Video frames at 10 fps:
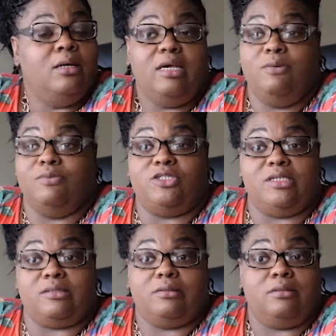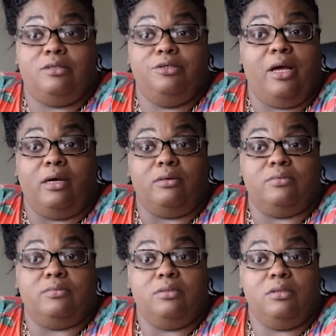He was just, you know,
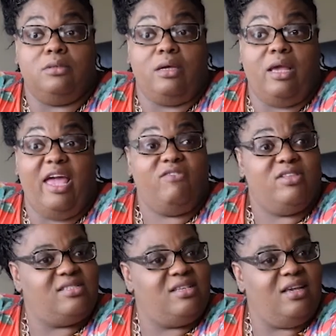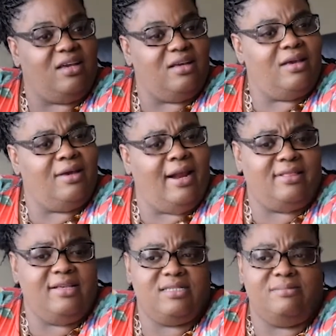heaven sent. And I
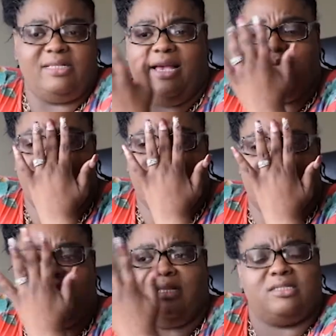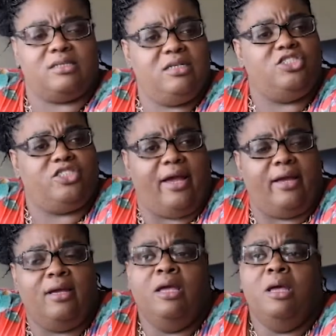think sometimes people think that's cliche.